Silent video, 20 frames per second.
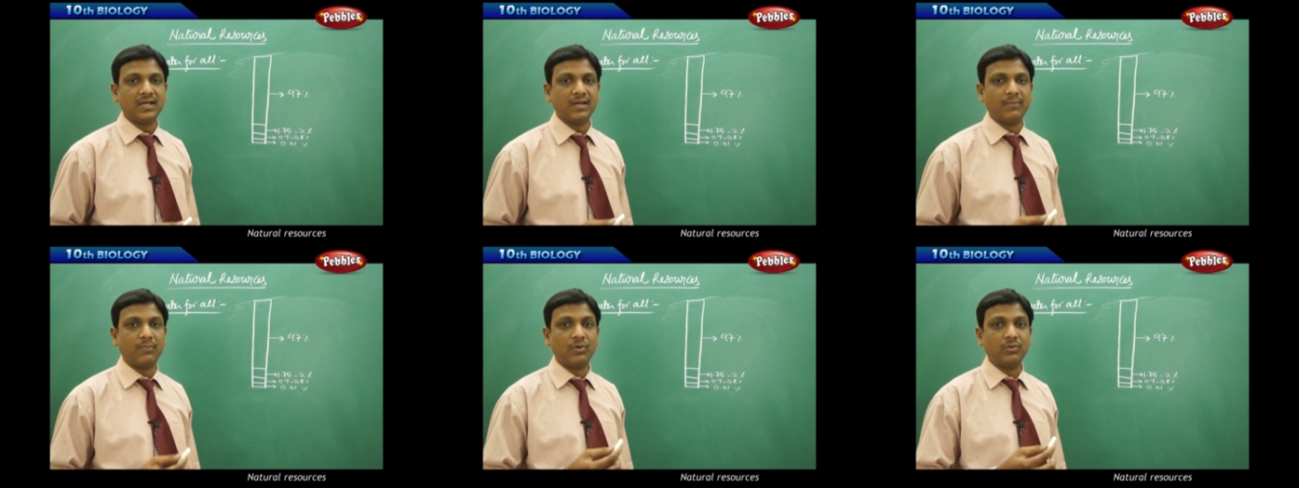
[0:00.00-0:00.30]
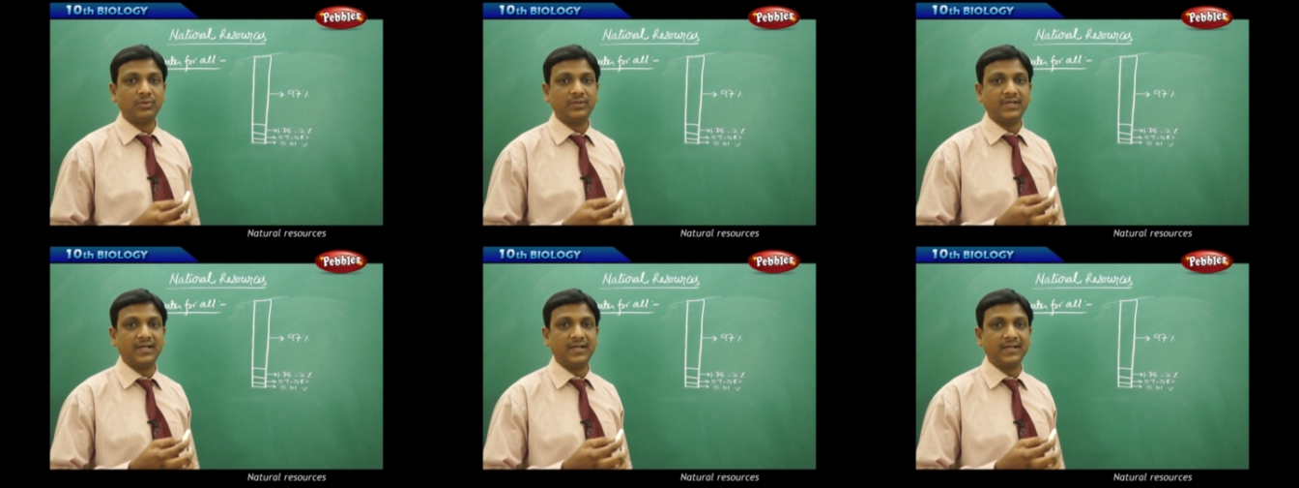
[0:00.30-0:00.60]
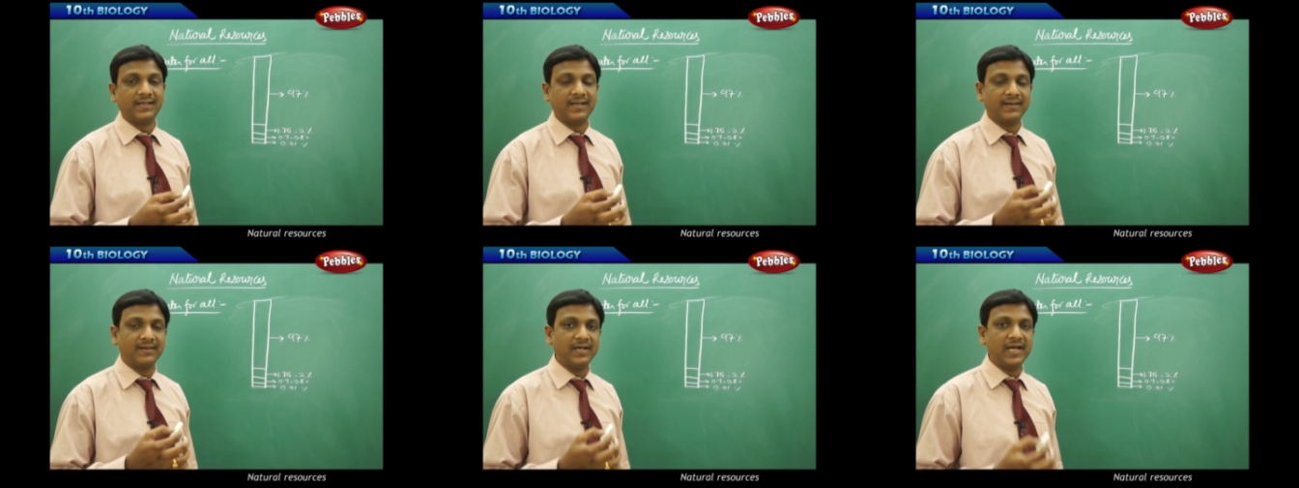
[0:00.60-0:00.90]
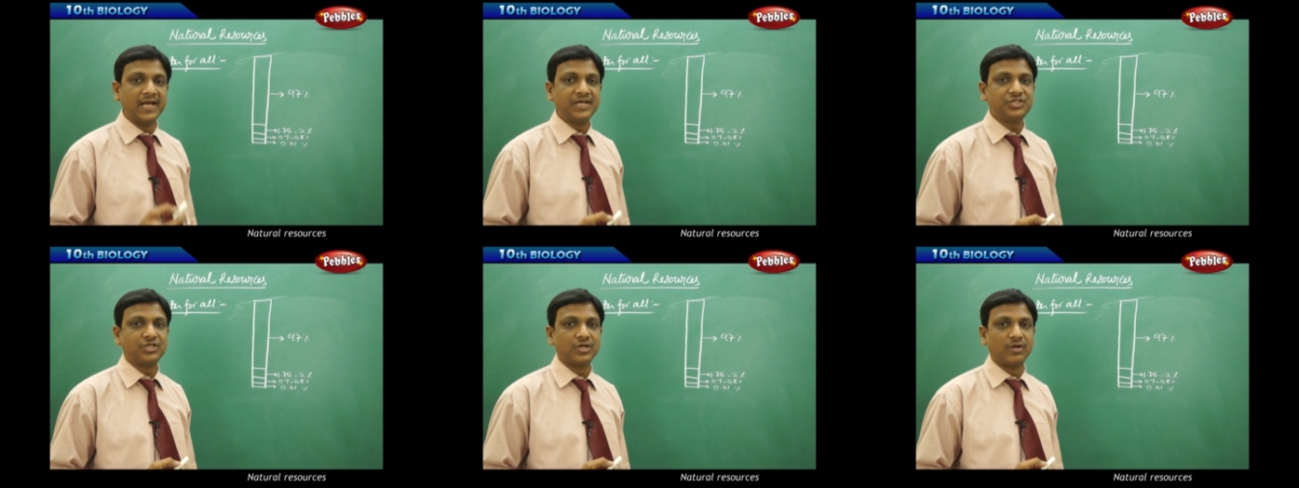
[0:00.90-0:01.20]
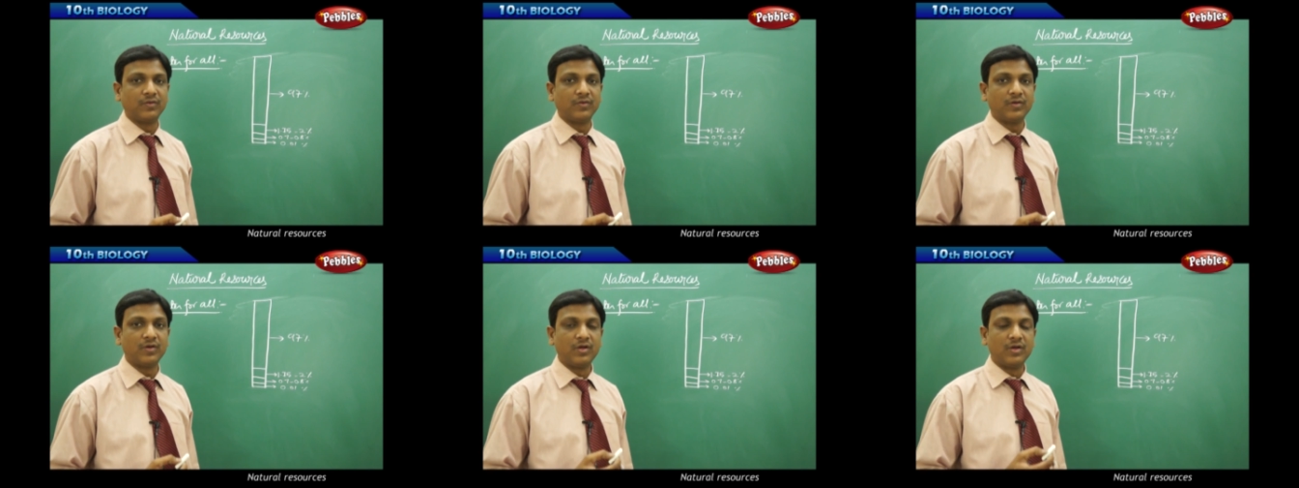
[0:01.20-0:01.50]
about that
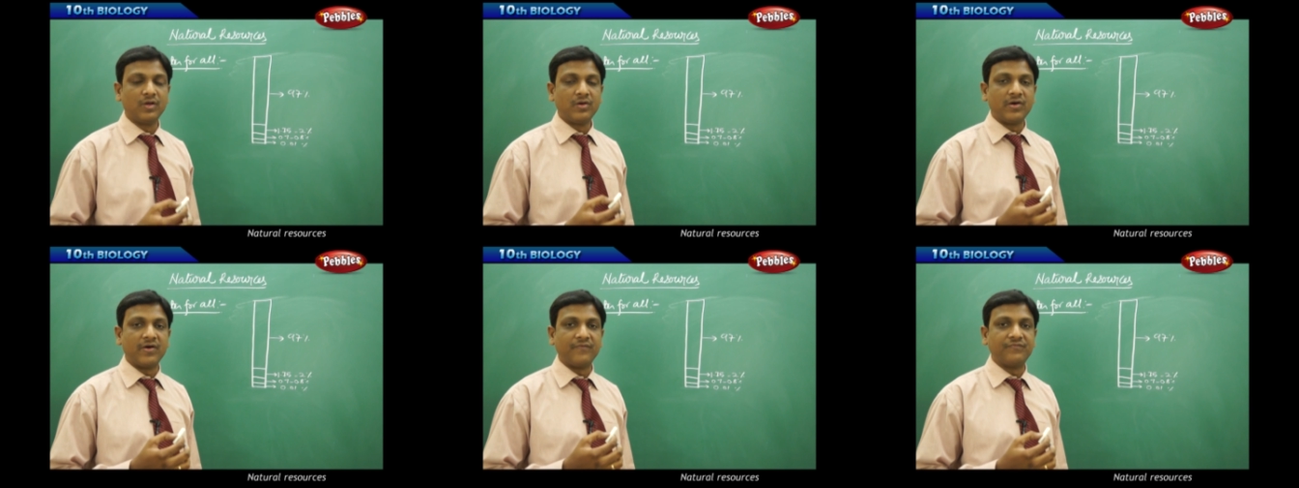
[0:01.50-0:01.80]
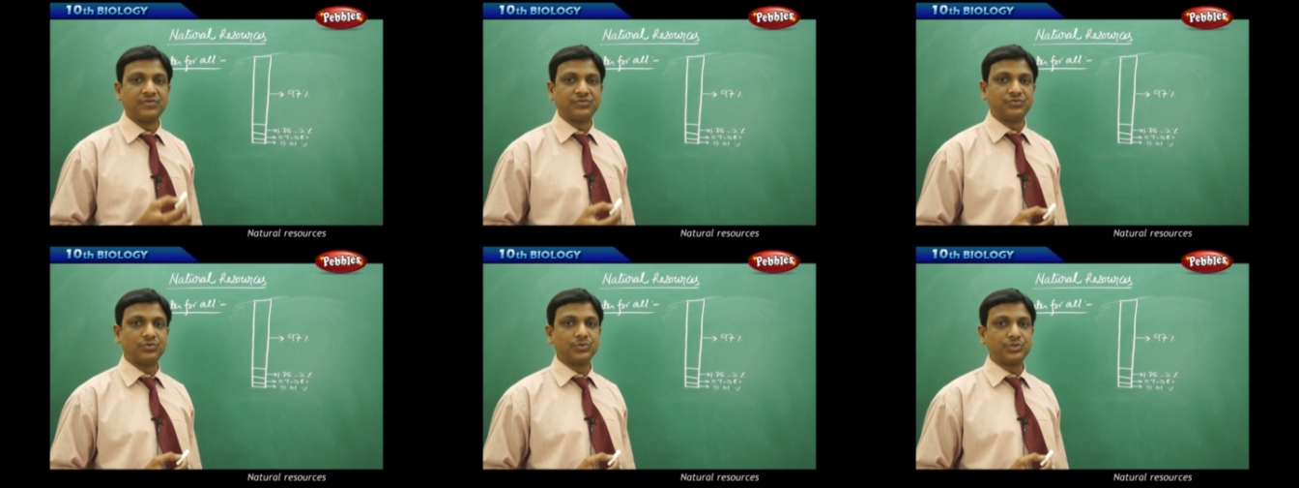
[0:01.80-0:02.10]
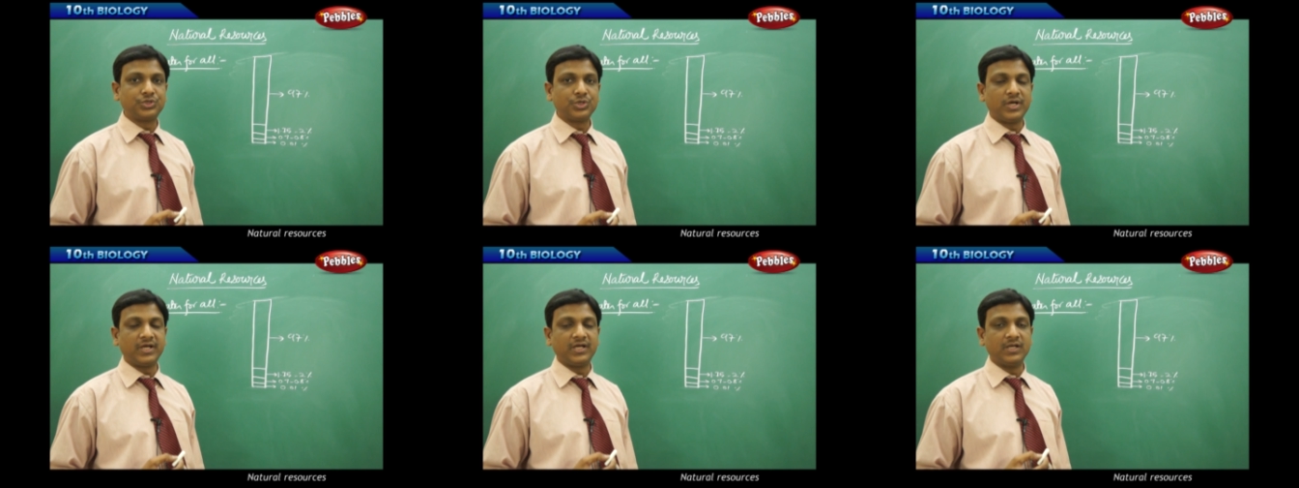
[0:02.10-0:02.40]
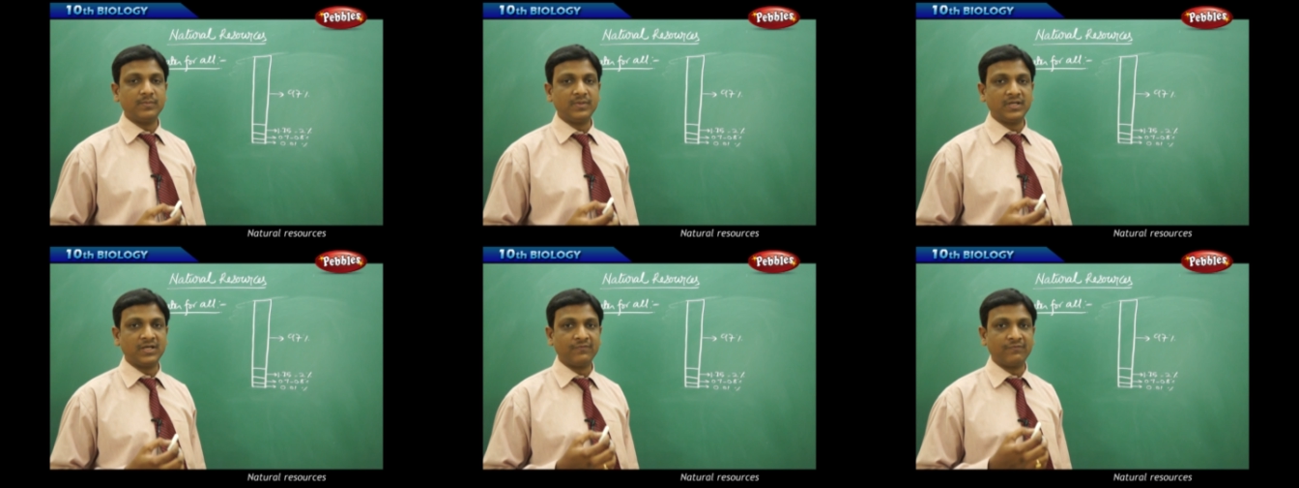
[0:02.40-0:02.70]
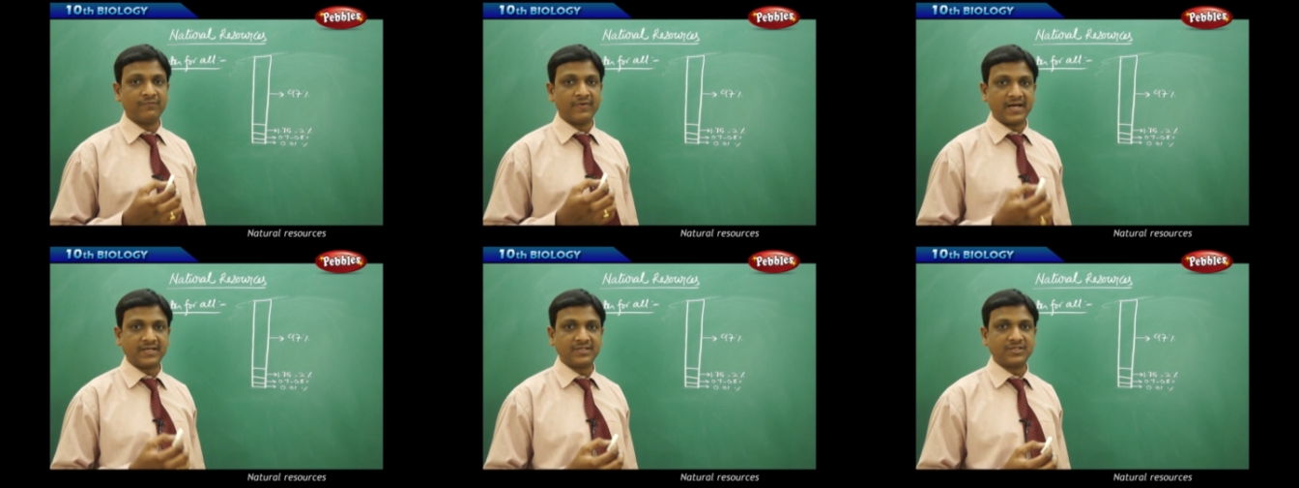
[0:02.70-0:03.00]
relation of the
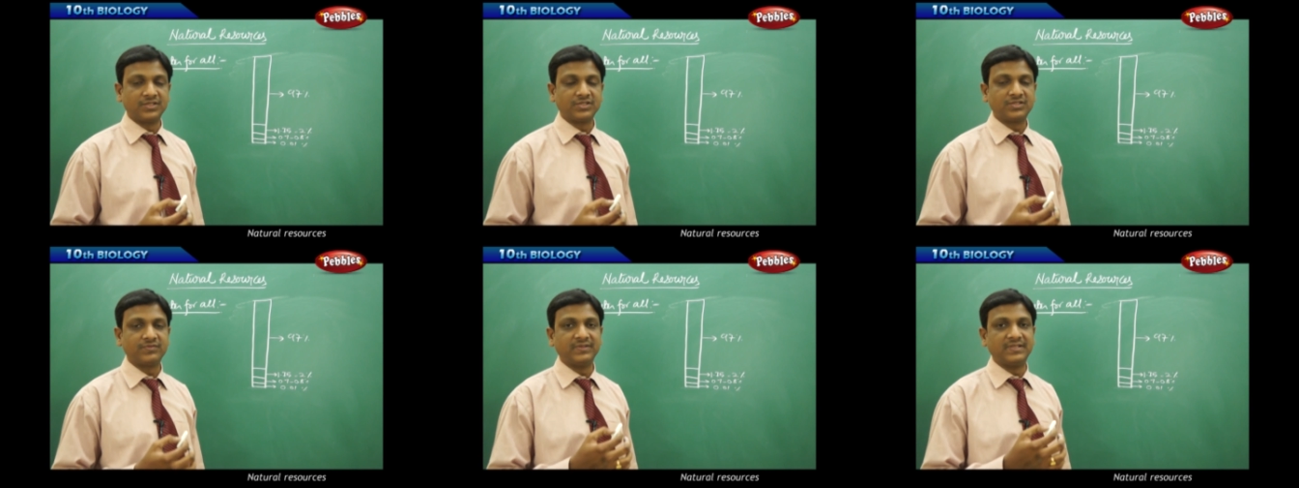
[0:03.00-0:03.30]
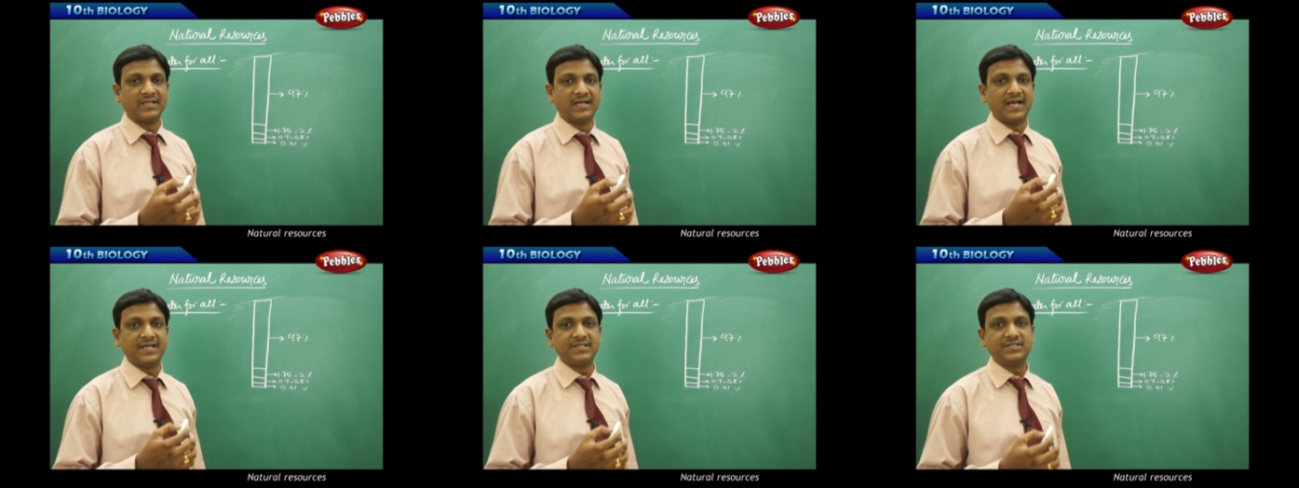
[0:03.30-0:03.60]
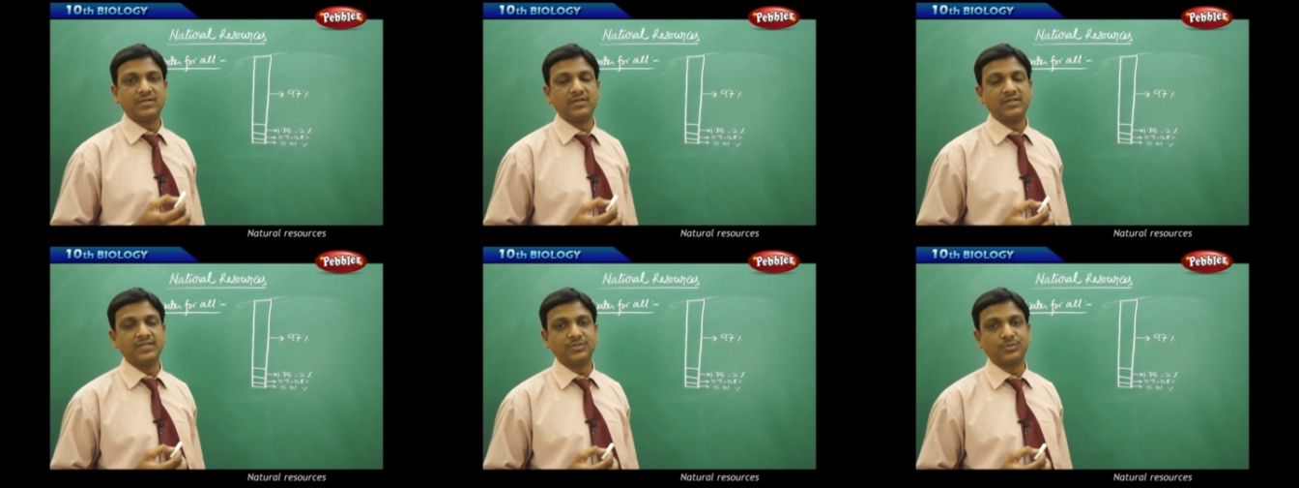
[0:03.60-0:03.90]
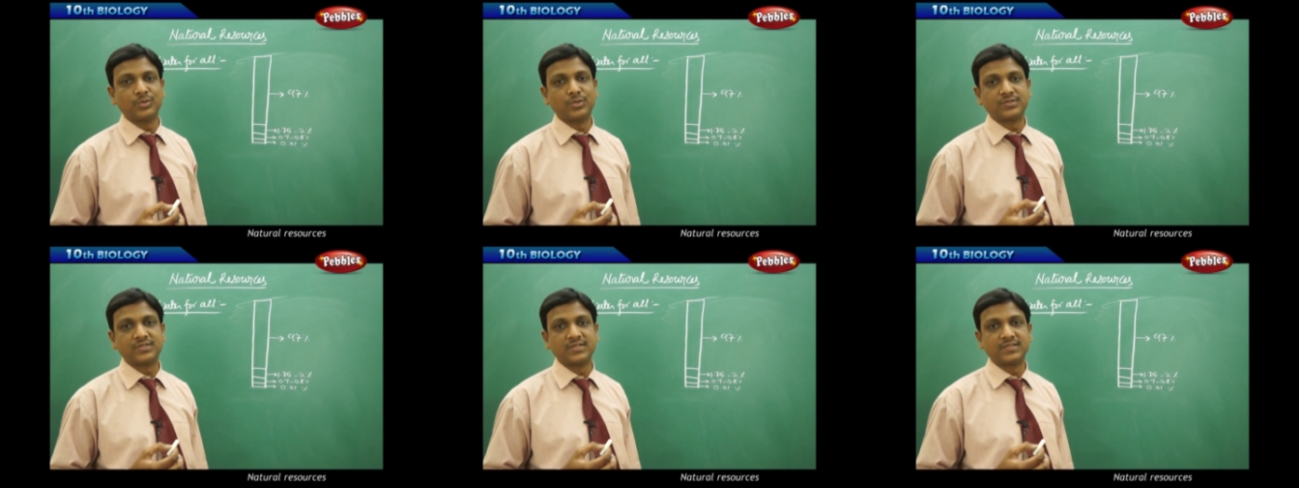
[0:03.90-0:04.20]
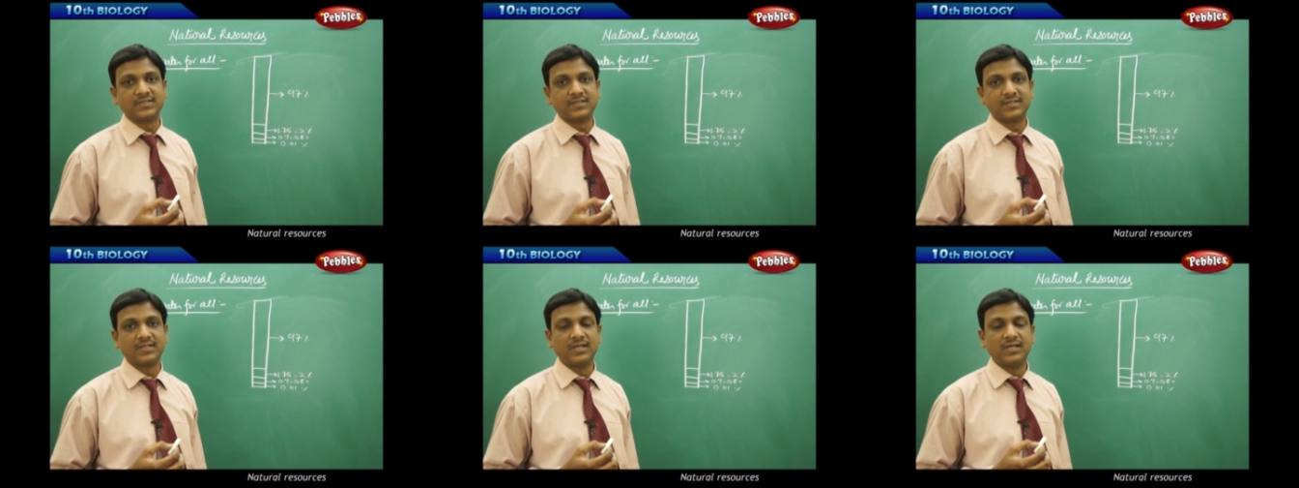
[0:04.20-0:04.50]
socio-economic factors with the natural
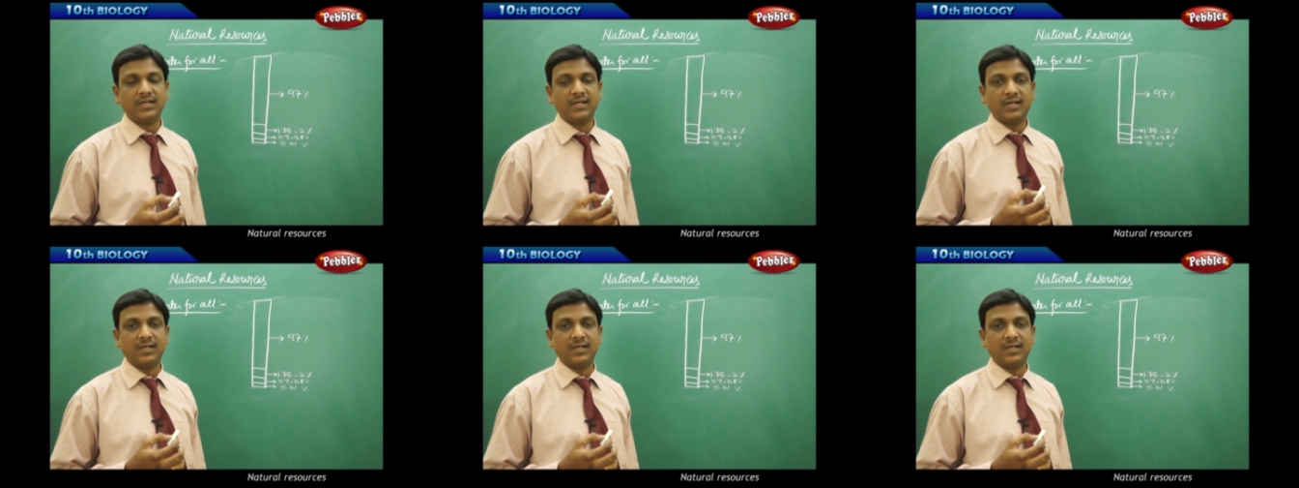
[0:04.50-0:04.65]
resources